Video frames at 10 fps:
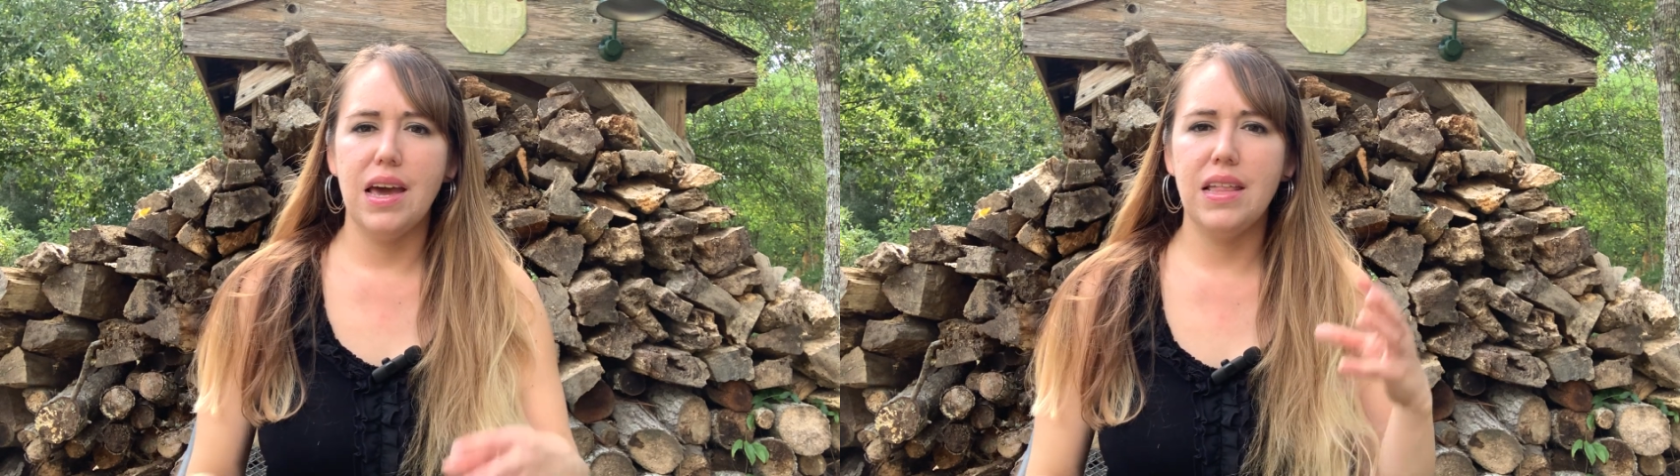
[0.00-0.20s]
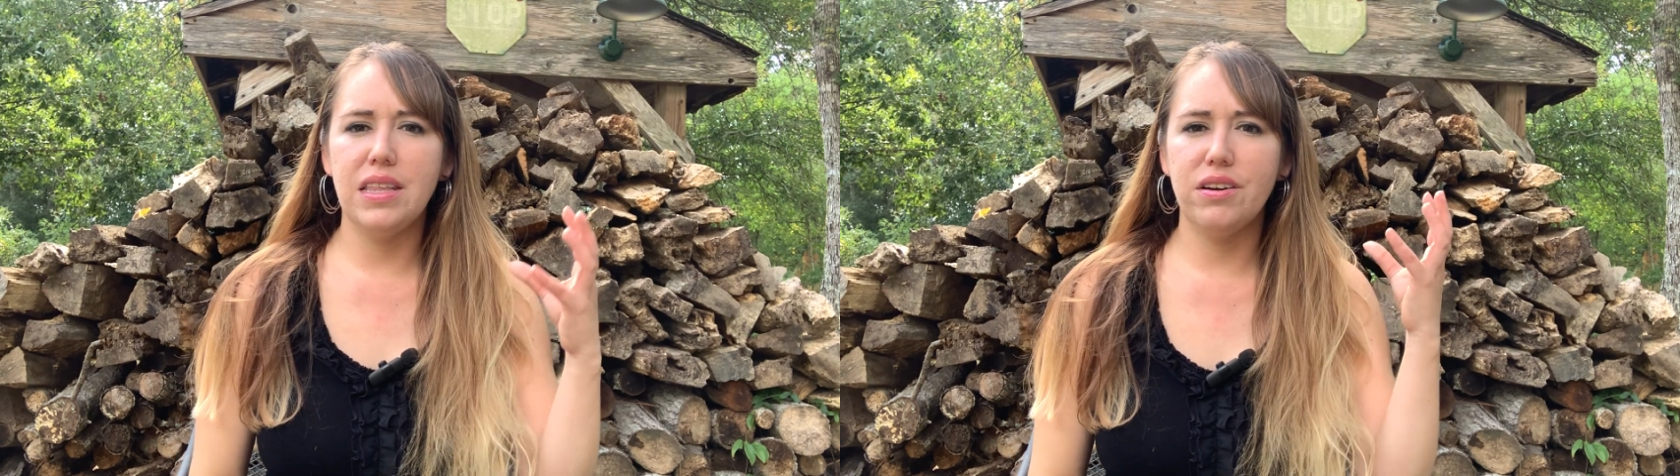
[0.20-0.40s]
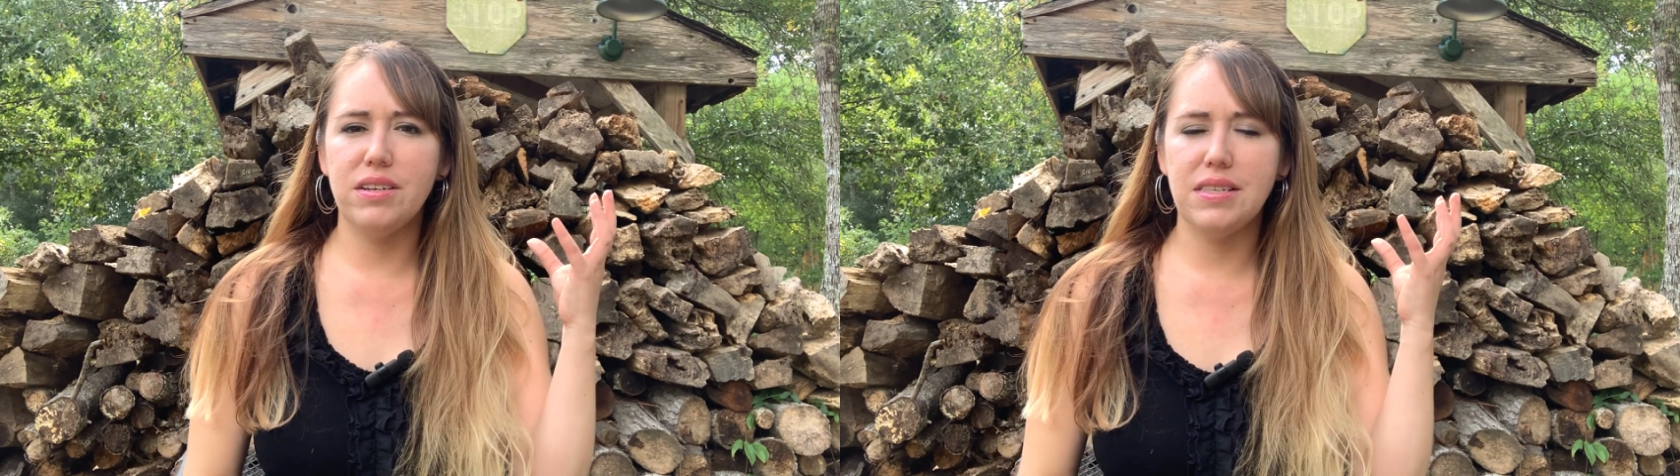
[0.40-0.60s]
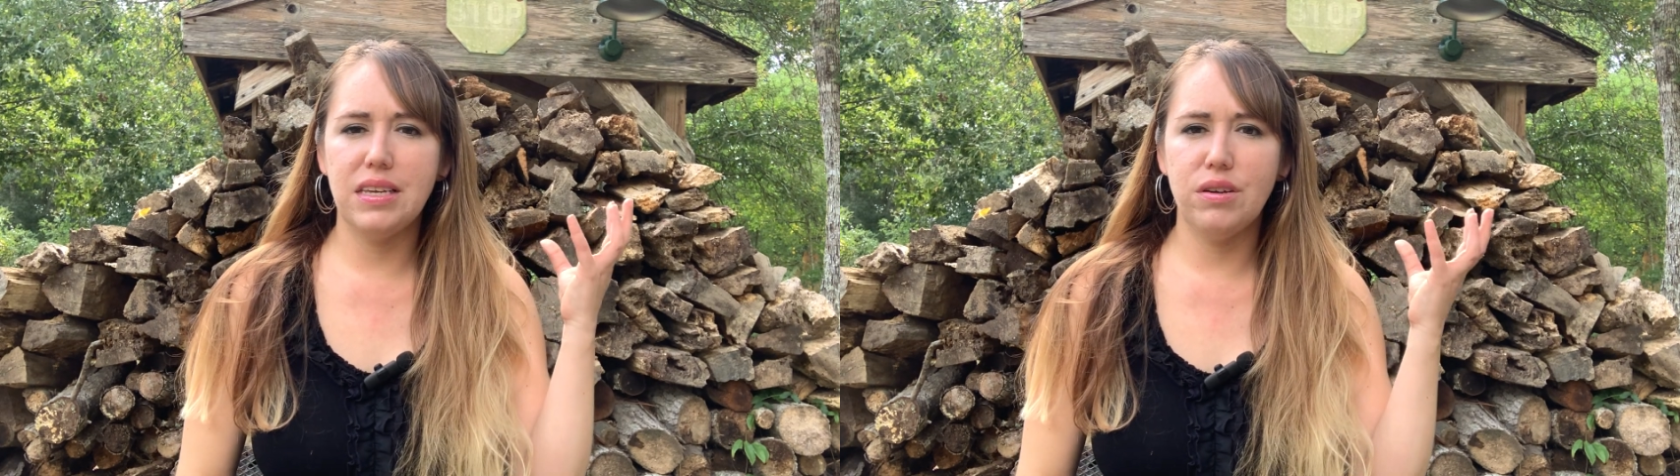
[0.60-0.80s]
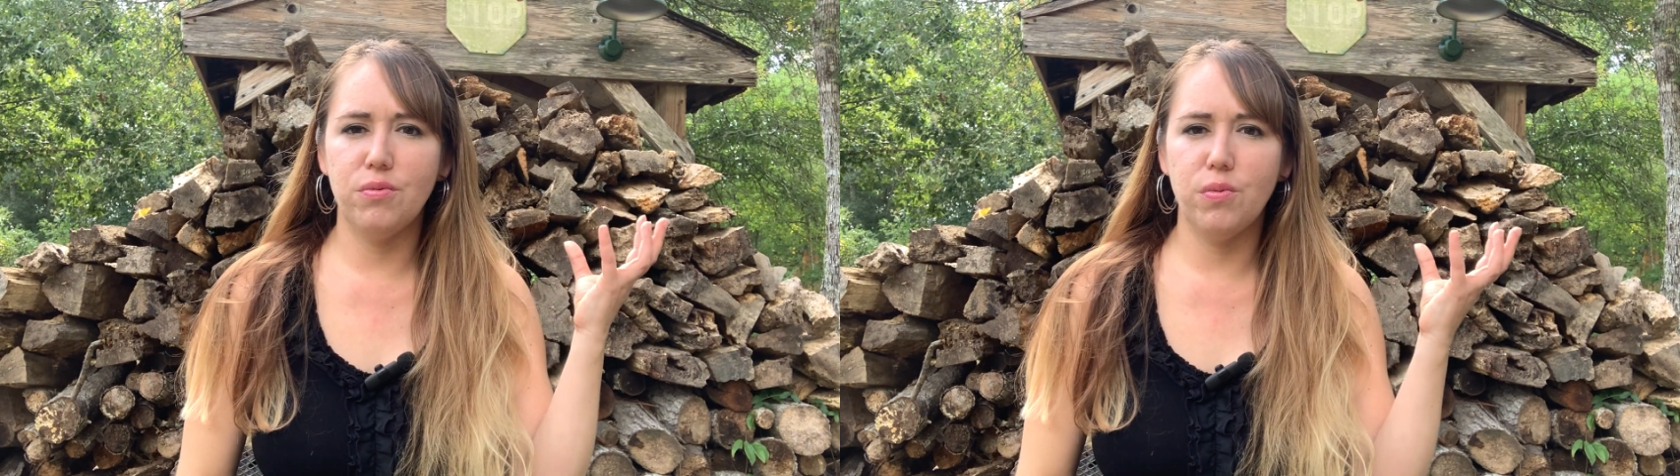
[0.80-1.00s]
And there is
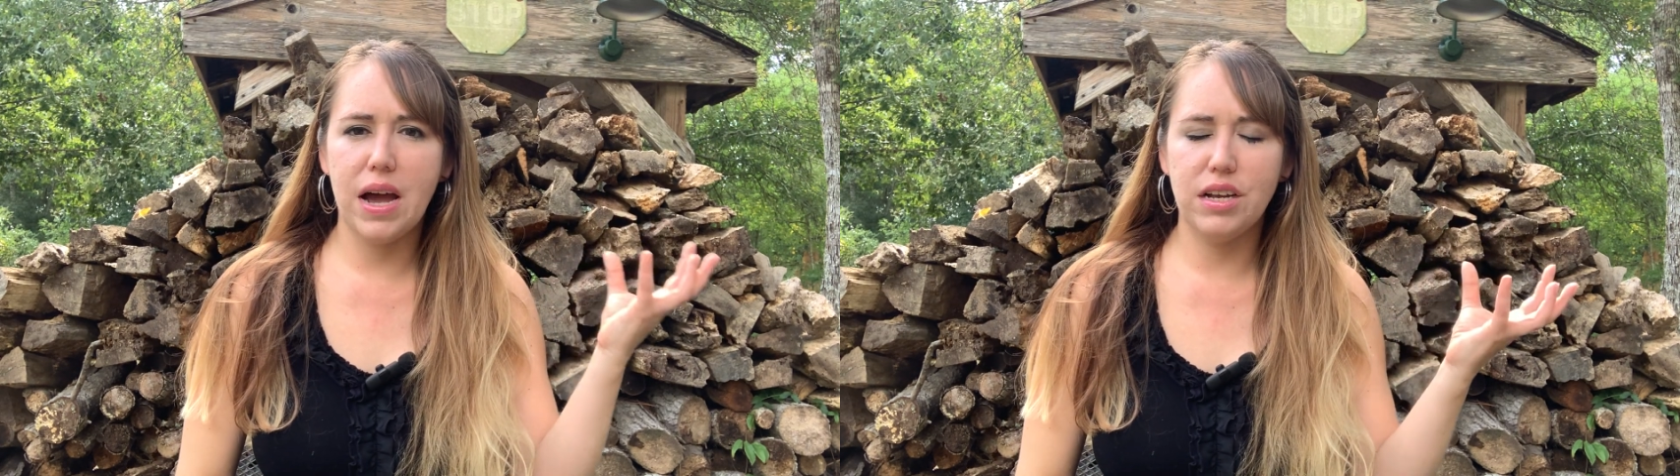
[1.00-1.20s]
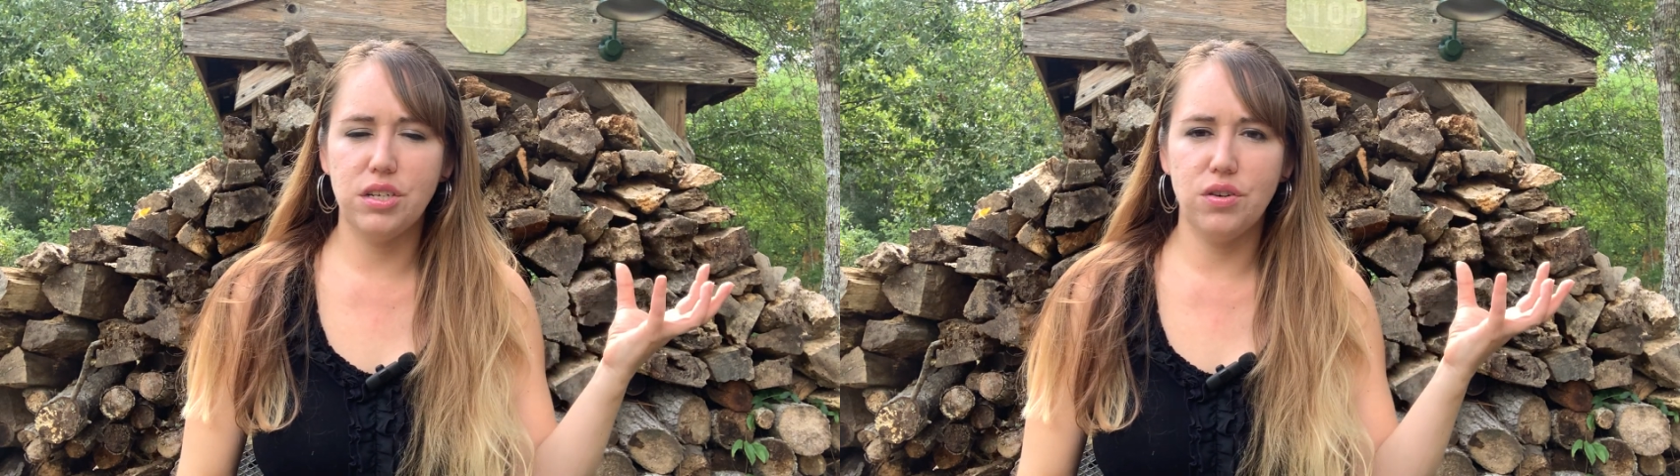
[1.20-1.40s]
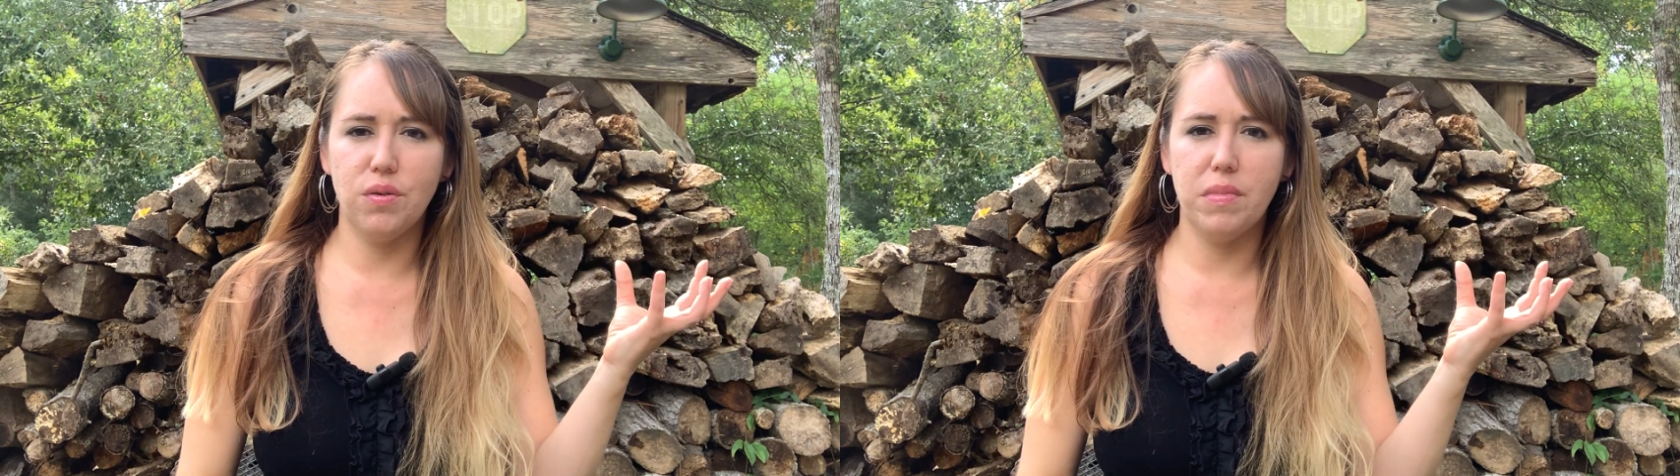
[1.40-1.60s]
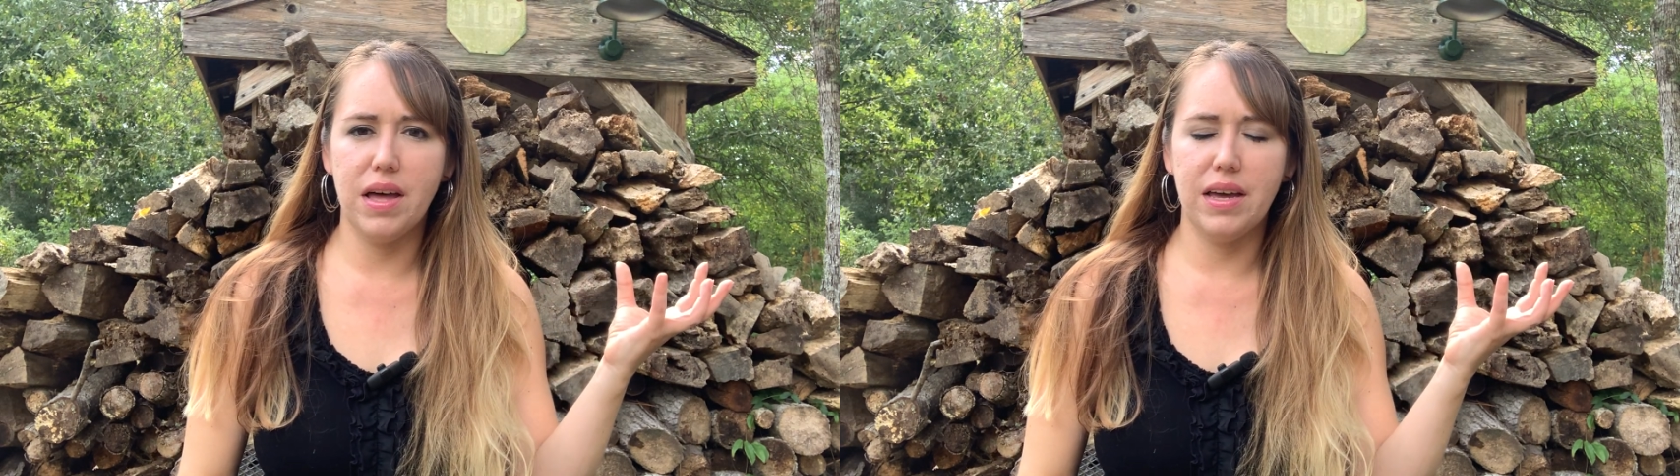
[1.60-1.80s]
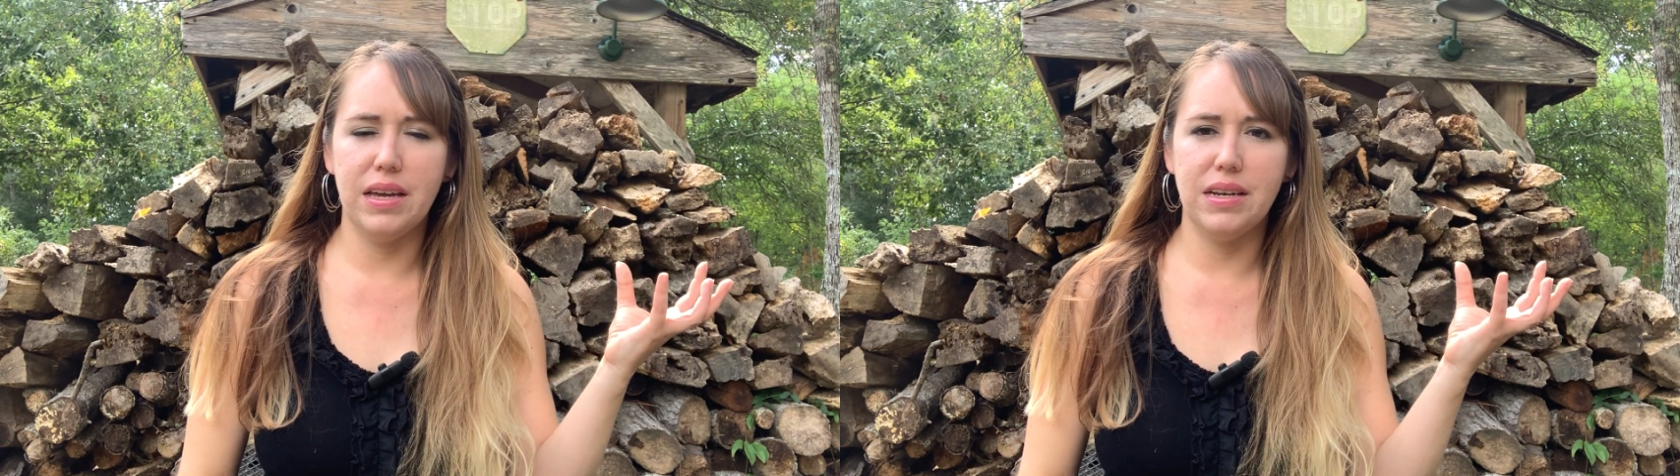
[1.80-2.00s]
the rational
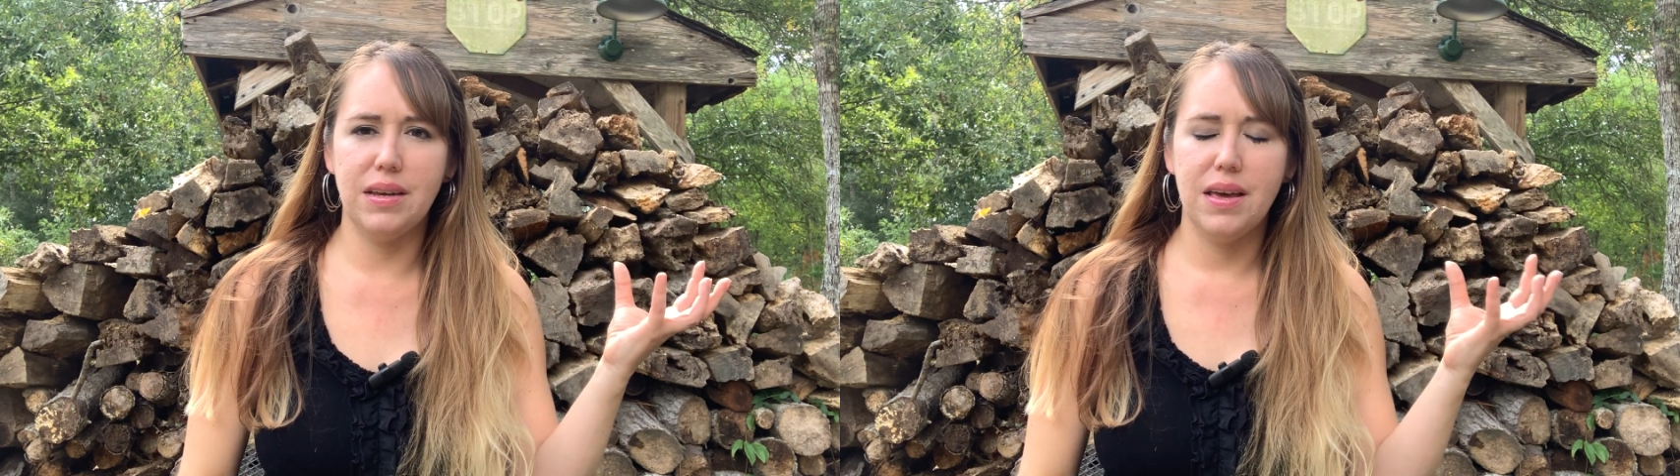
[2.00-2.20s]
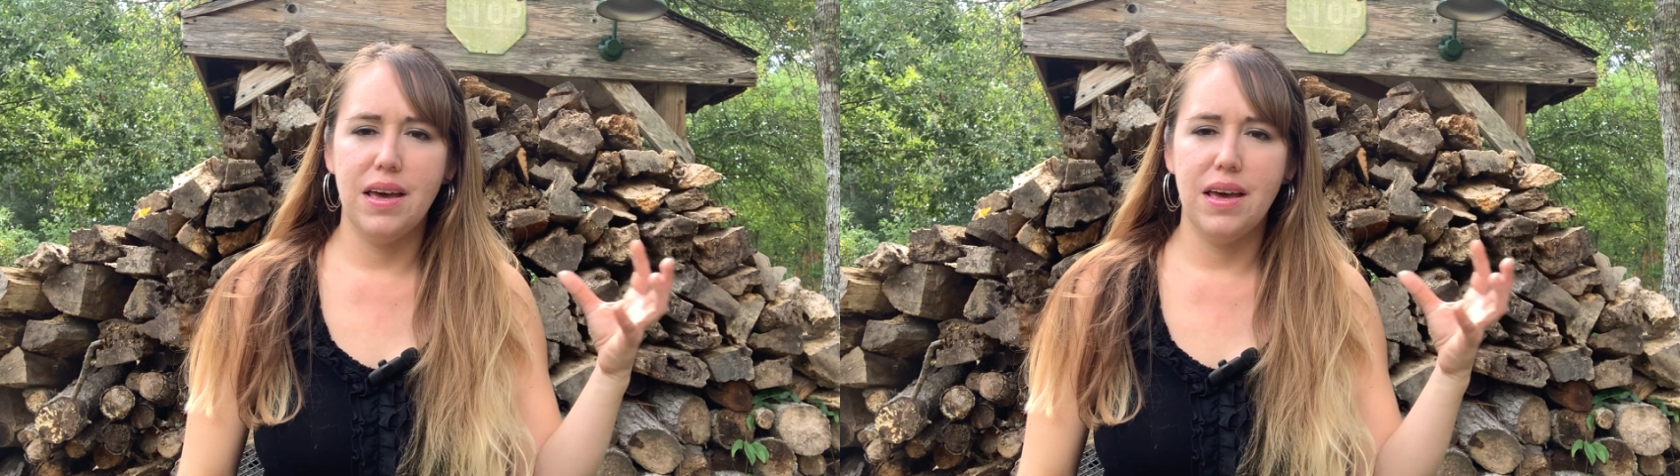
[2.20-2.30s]
mind